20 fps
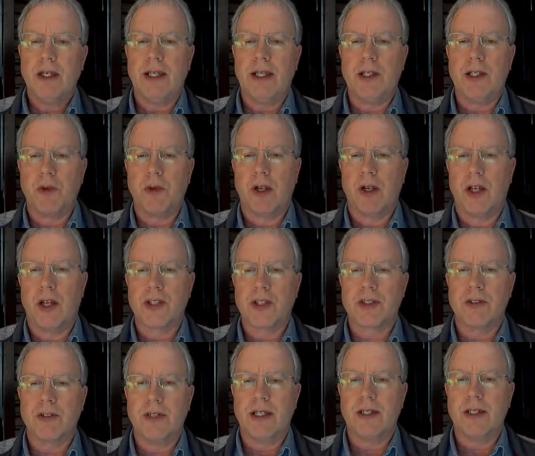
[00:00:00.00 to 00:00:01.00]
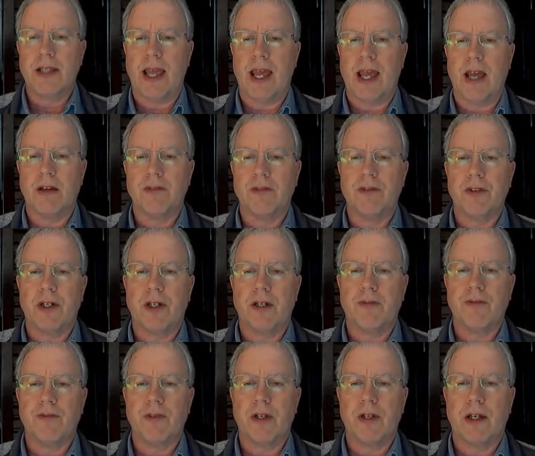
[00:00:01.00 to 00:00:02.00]
and then we'll also need to have
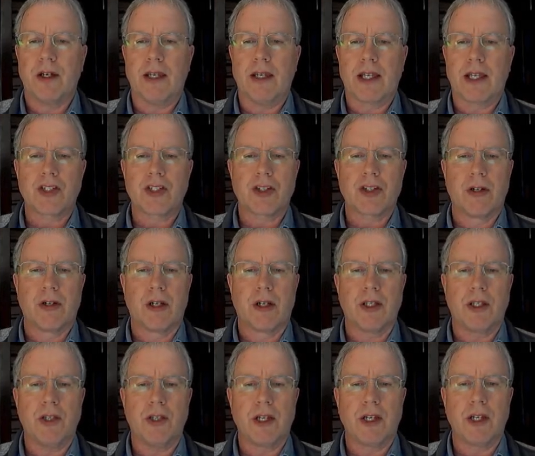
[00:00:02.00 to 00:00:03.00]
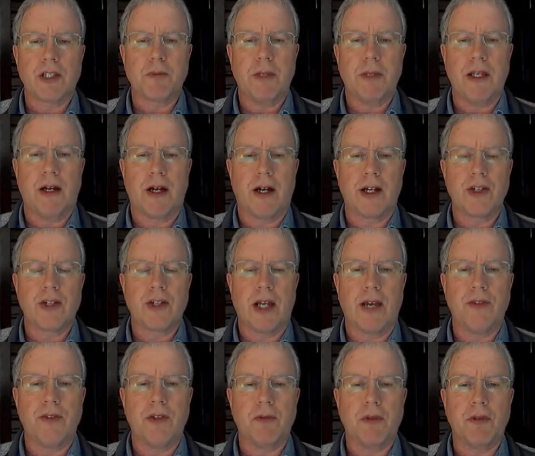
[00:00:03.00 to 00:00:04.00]
an external USB hard
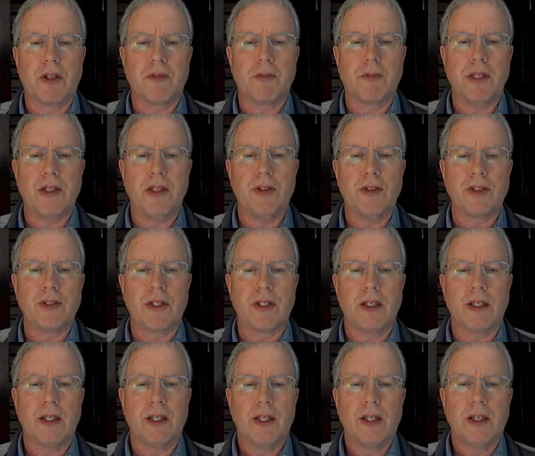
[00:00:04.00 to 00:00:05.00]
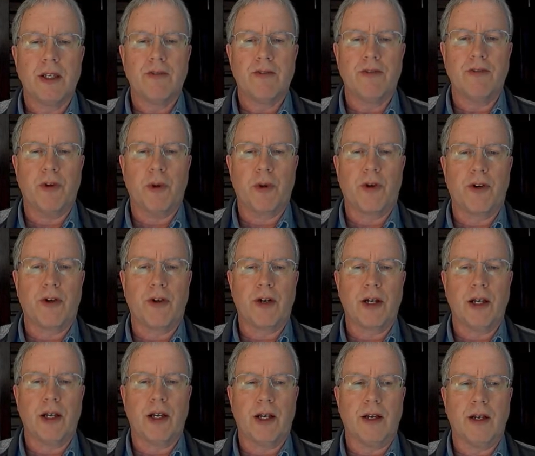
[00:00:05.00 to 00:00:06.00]
drive that we'll be using for